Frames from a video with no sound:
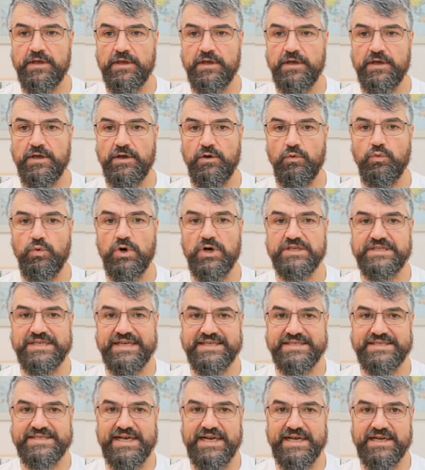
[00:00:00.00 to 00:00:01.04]
what
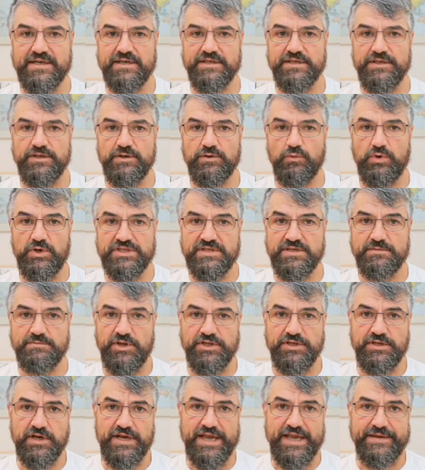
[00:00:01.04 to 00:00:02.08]
exactly was
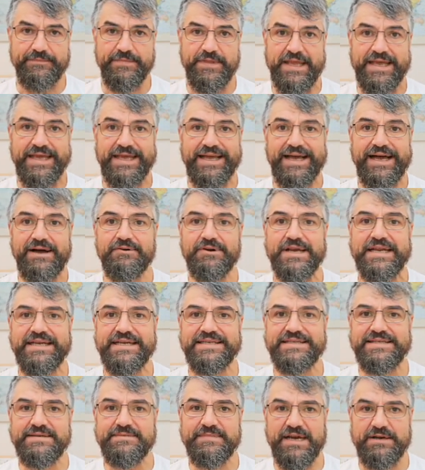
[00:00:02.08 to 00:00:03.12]
deployed. Okay, how can I
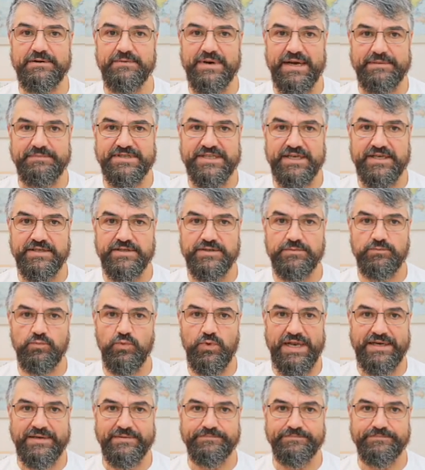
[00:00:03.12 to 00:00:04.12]
see my website? Well,